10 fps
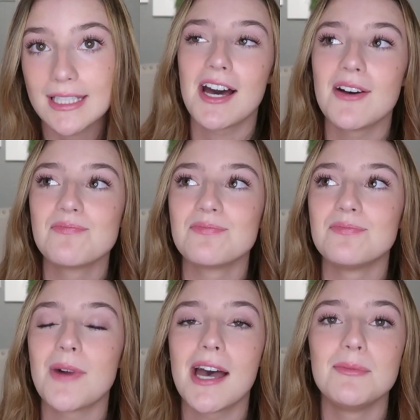Yeah,
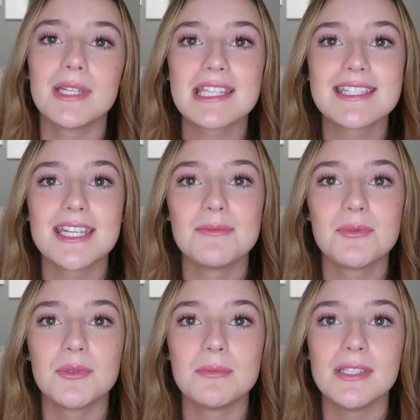my biggest
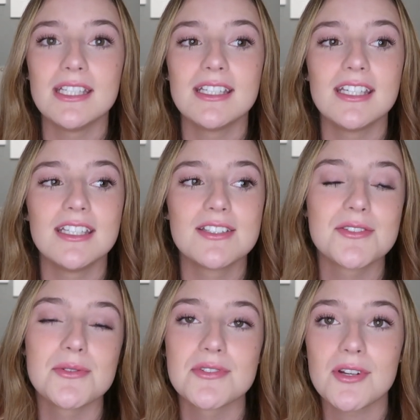tip would be
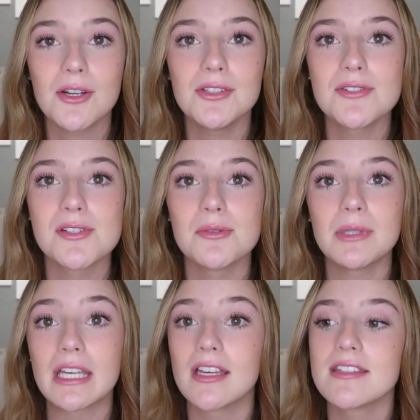to start YouTube
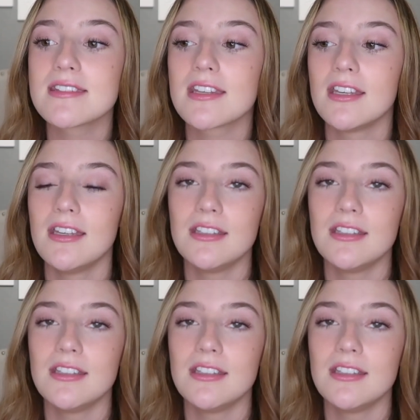because